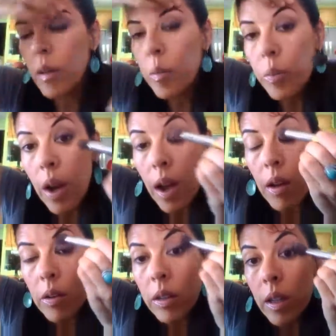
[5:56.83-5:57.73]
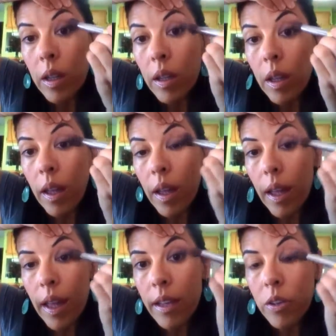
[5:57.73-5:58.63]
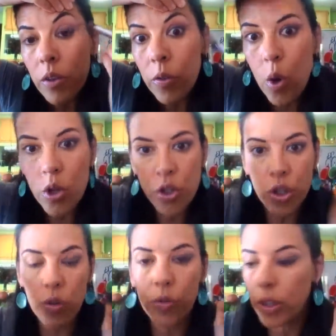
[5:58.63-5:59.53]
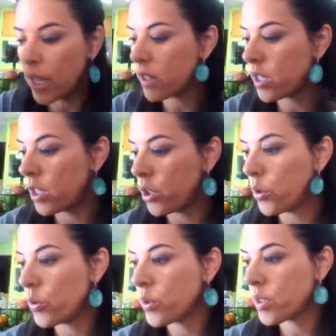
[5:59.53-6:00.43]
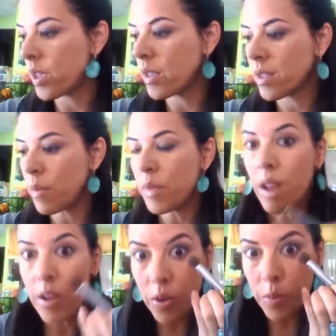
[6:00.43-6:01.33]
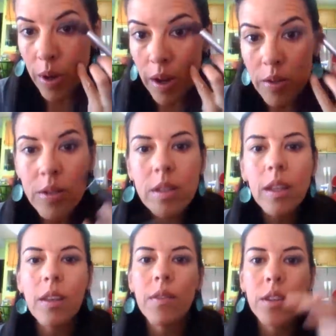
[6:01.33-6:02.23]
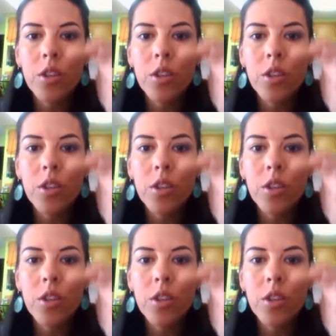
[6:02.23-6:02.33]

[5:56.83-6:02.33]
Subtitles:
brow. And of course, don't forget to use something on your brows to give the